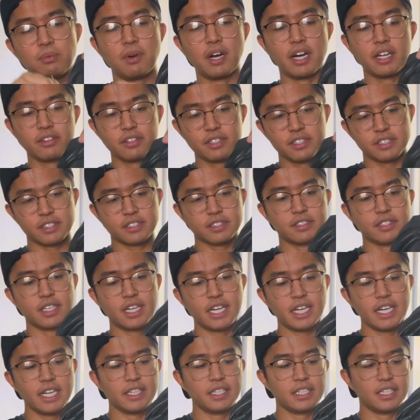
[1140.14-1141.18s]
water
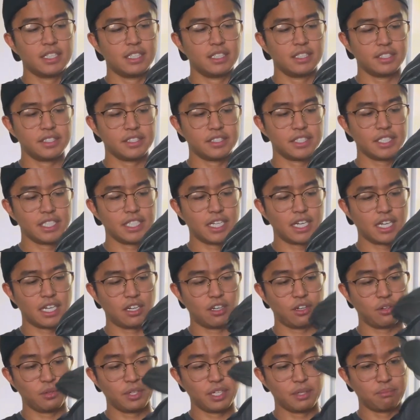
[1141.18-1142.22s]
inside, let's see
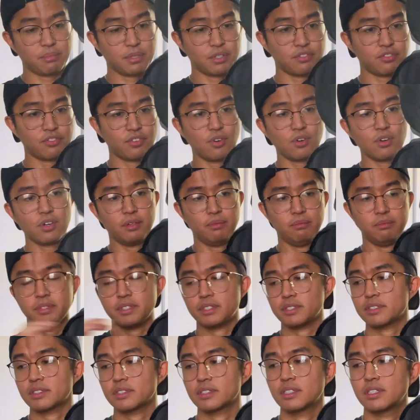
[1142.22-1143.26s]
how it
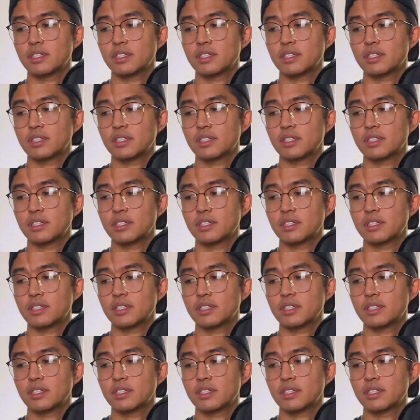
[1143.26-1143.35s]
performs.